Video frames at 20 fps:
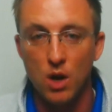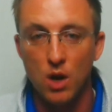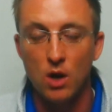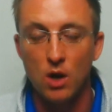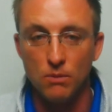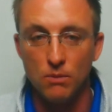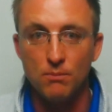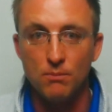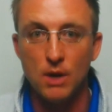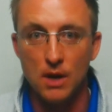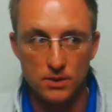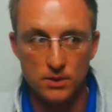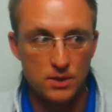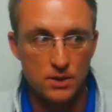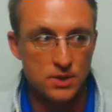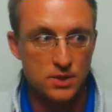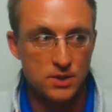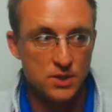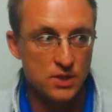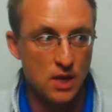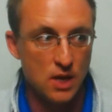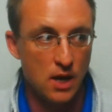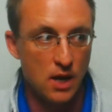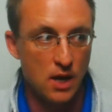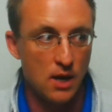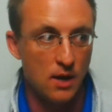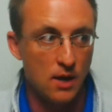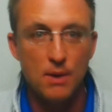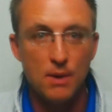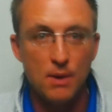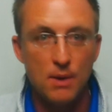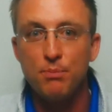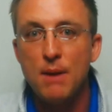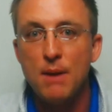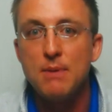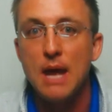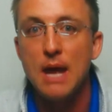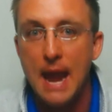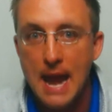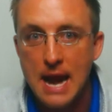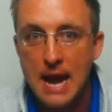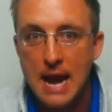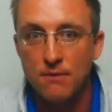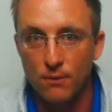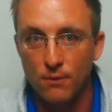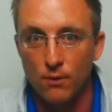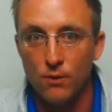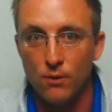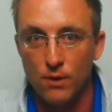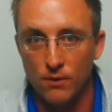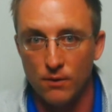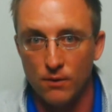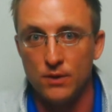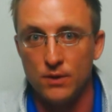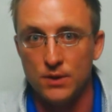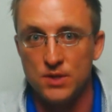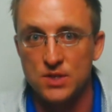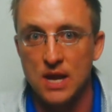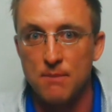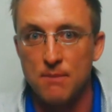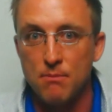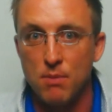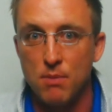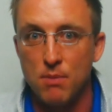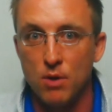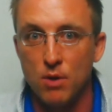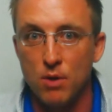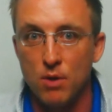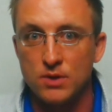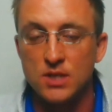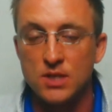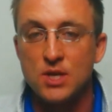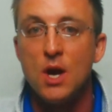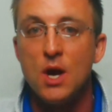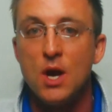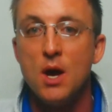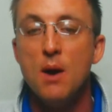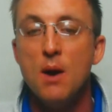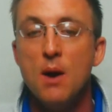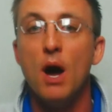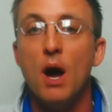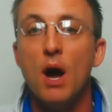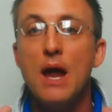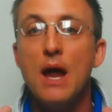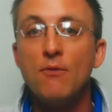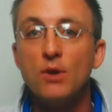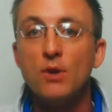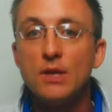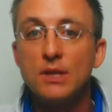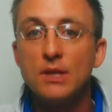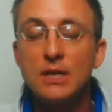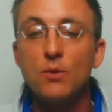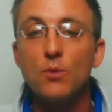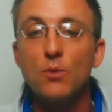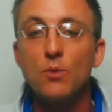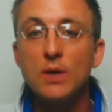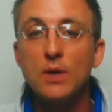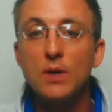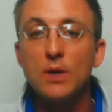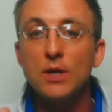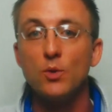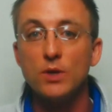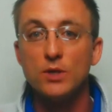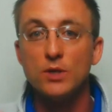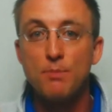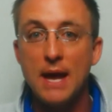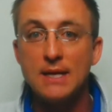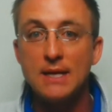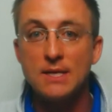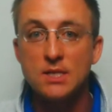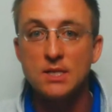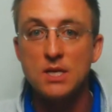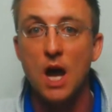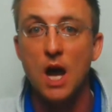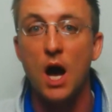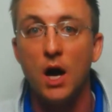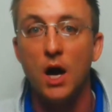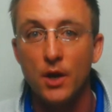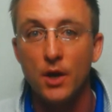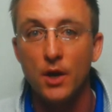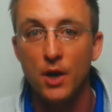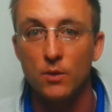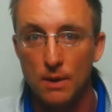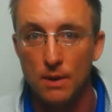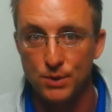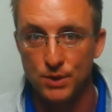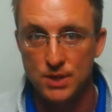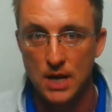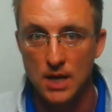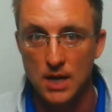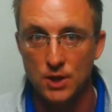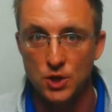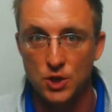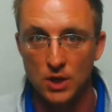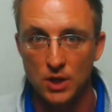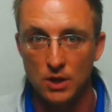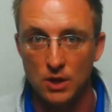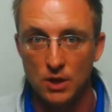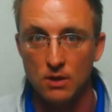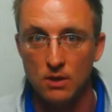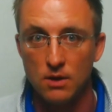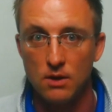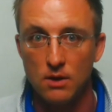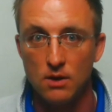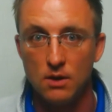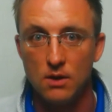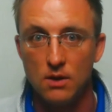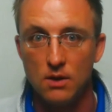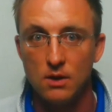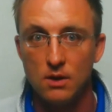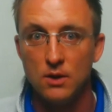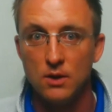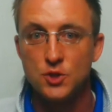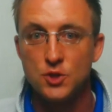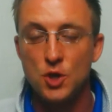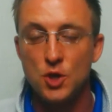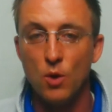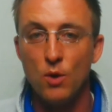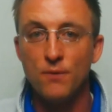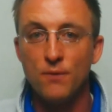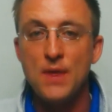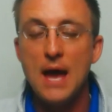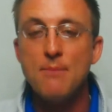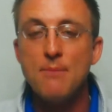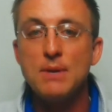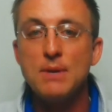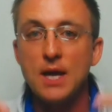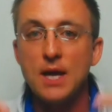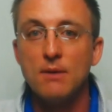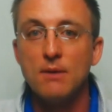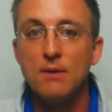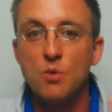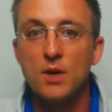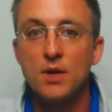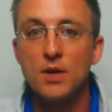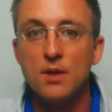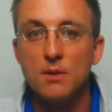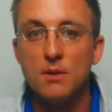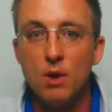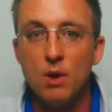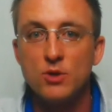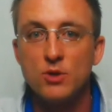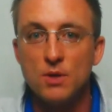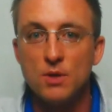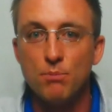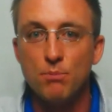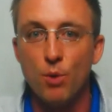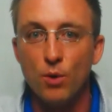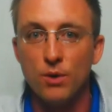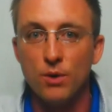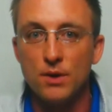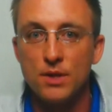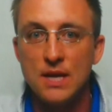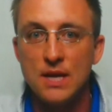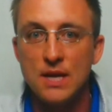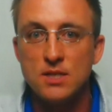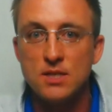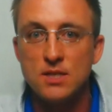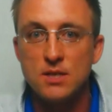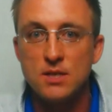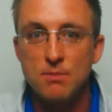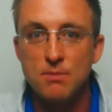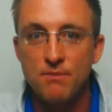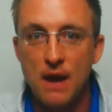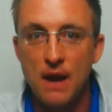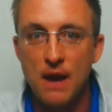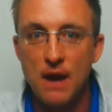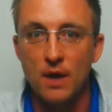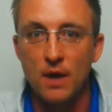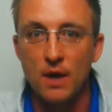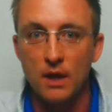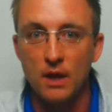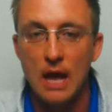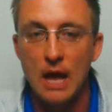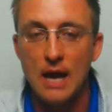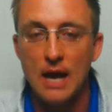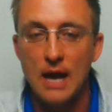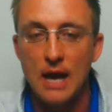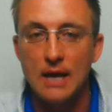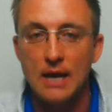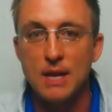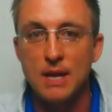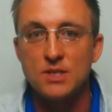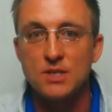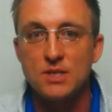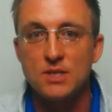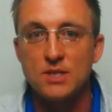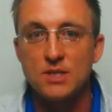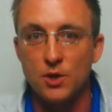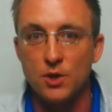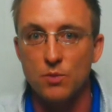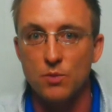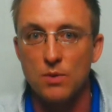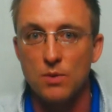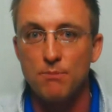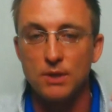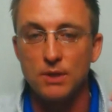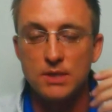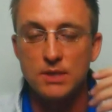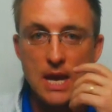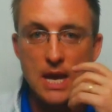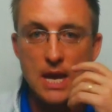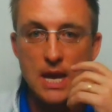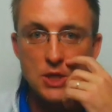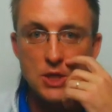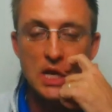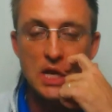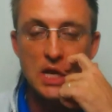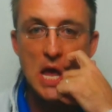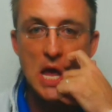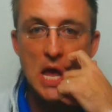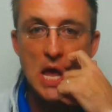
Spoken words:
Well, maybe a handful that are in the same boat as us, but everything we do is based on our reputation. So if that becomes one of the most important things to be found online based on your reputation,